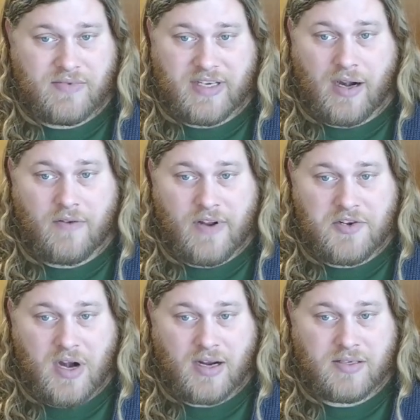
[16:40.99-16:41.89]
the Dire
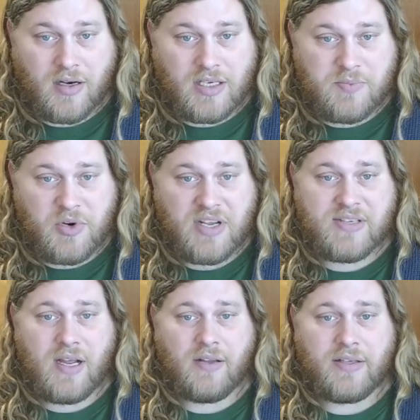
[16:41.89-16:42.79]
Avenger Exarch is pretty
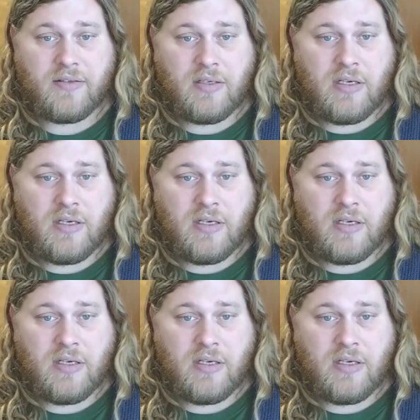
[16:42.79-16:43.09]
solid.